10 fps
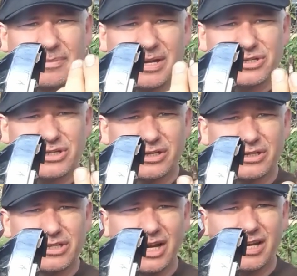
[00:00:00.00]
I'm not
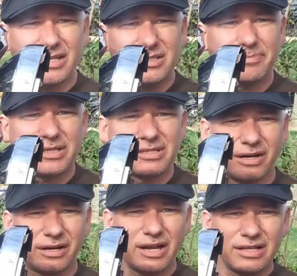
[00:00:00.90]
sure. J I S bits
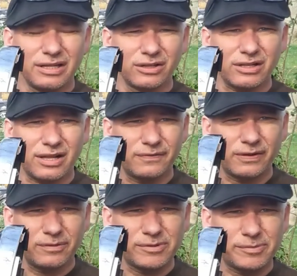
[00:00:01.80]
are, they look like
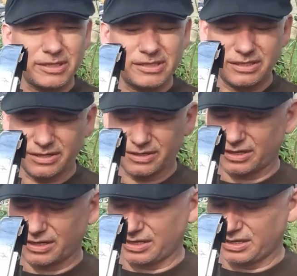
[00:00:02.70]
Phillips bits.
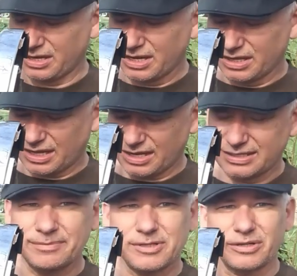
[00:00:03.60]
They're, uh, a lot of
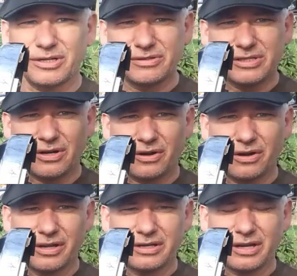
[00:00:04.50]
times they're used
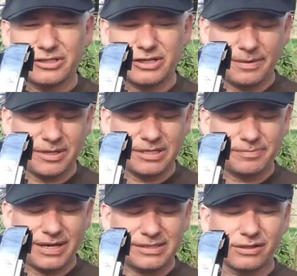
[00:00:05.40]
on uh, Japanese
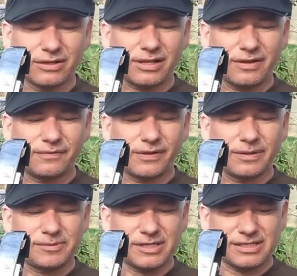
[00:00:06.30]
bikes. They look like
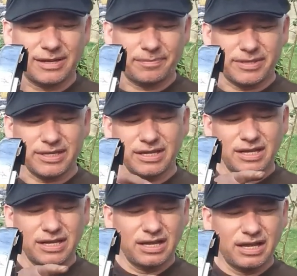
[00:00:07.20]
Phillips, except the,
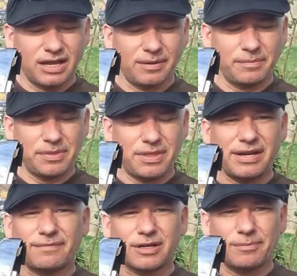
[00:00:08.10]
um,
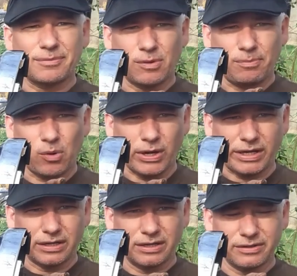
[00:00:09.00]
they never come to a point.